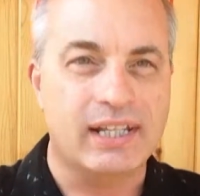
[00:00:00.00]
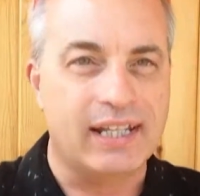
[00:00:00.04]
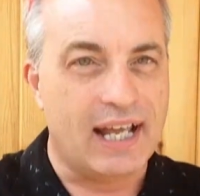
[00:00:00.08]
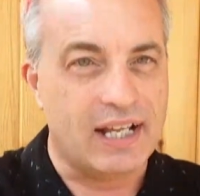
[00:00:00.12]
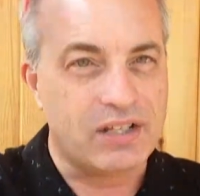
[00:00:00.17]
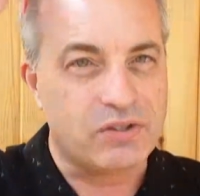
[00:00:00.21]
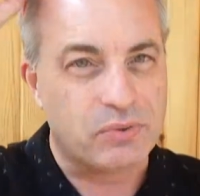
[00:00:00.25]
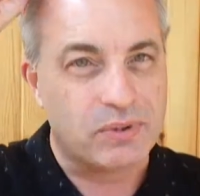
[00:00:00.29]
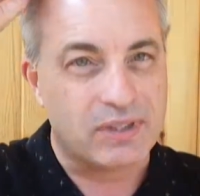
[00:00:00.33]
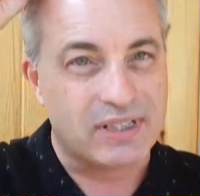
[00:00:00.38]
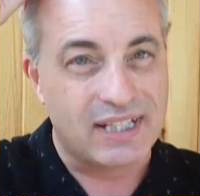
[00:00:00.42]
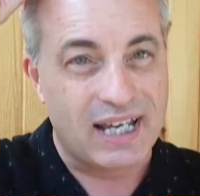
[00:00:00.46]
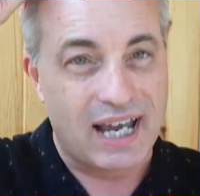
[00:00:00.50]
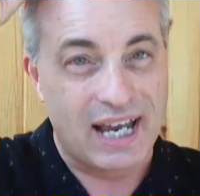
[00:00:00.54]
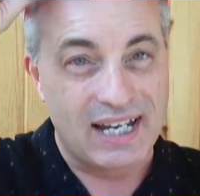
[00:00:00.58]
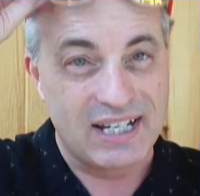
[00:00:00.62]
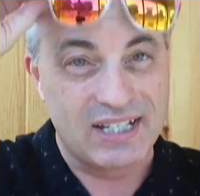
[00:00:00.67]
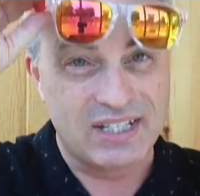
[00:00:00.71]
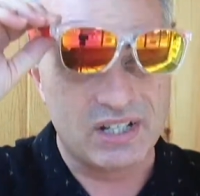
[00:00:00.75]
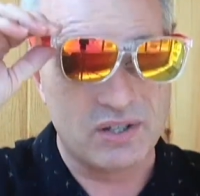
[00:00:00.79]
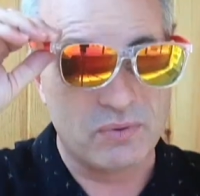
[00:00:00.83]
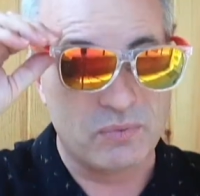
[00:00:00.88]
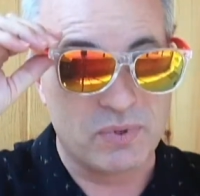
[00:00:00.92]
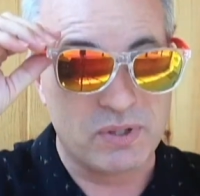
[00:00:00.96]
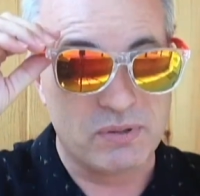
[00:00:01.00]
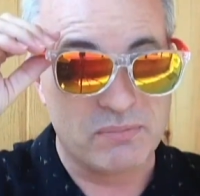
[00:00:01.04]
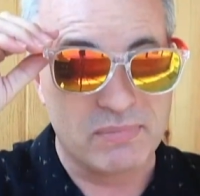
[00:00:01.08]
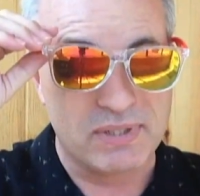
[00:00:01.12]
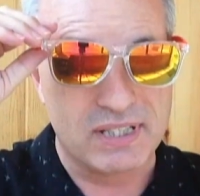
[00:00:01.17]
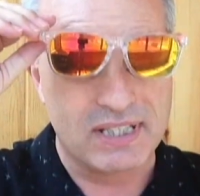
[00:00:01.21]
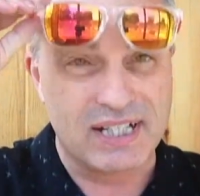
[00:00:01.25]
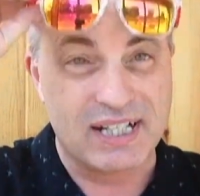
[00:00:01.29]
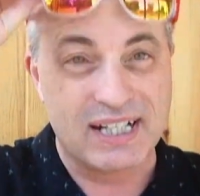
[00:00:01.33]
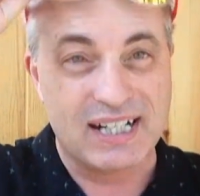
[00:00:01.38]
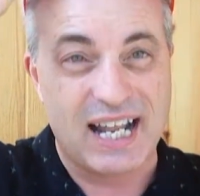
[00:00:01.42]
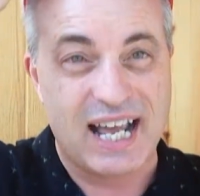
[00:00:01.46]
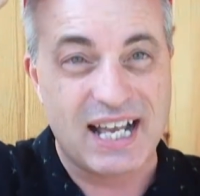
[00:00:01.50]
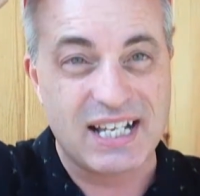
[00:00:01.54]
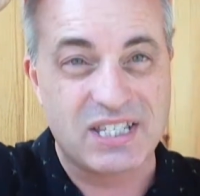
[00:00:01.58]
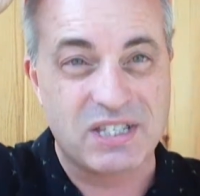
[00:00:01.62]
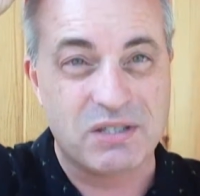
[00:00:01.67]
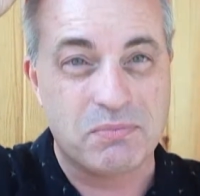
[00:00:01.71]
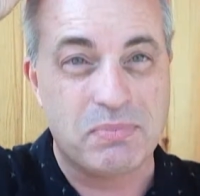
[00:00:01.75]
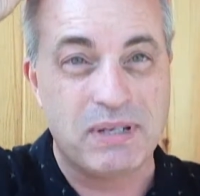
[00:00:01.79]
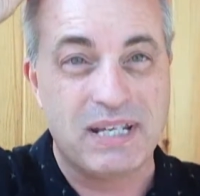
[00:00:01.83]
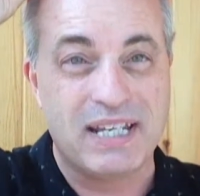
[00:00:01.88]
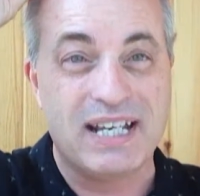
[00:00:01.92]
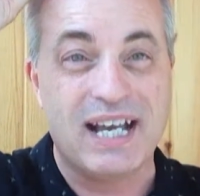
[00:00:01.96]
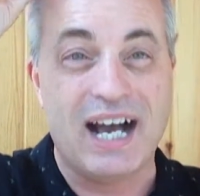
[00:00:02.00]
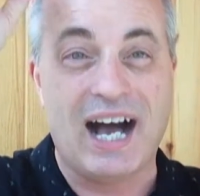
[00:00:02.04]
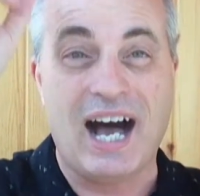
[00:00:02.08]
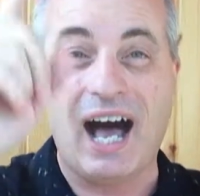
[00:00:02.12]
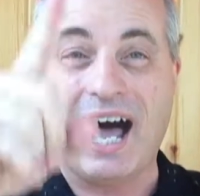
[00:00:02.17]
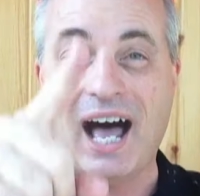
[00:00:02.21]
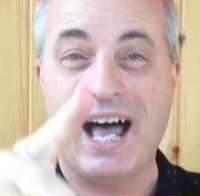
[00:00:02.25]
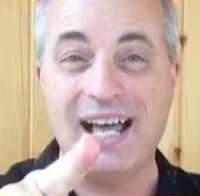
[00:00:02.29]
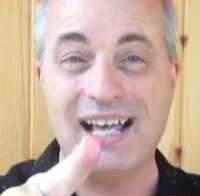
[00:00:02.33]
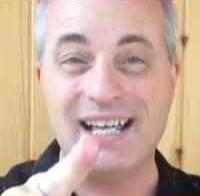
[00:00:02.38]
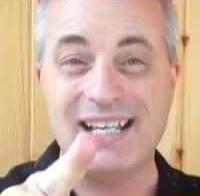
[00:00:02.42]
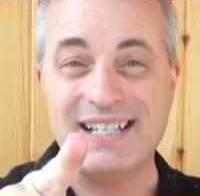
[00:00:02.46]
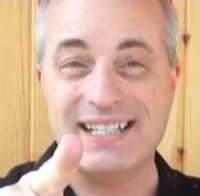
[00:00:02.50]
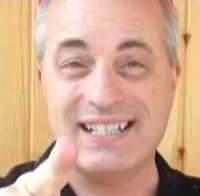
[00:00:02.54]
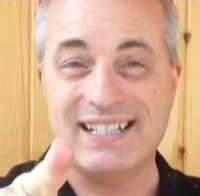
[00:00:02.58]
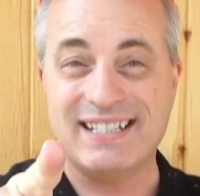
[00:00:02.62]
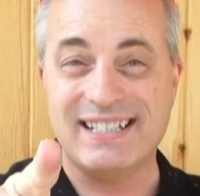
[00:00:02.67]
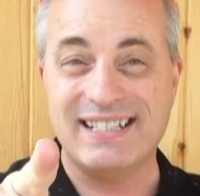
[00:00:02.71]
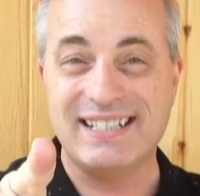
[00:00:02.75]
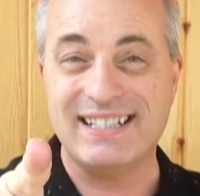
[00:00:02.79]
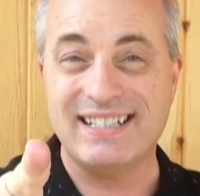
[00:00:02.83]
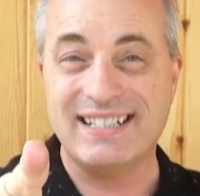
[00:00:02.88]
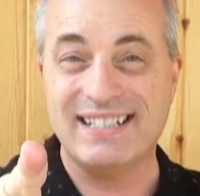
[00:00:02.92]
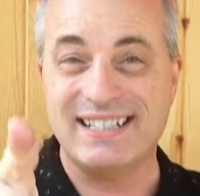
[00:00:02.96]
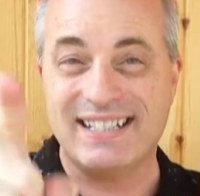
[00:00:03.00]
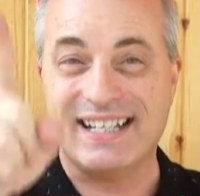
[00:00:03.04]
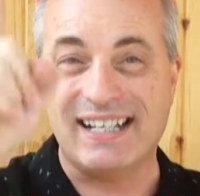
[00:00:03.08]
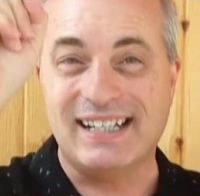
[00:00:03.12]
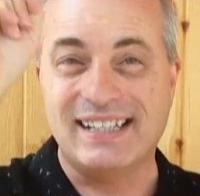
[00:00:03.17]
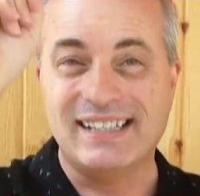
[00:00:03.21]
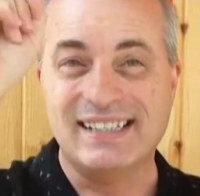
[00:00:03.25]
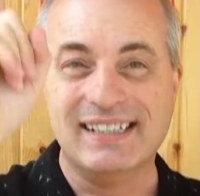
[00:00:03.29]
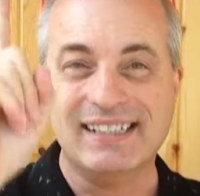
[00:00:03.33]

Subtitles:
And that's what ties in with my sunglasses, because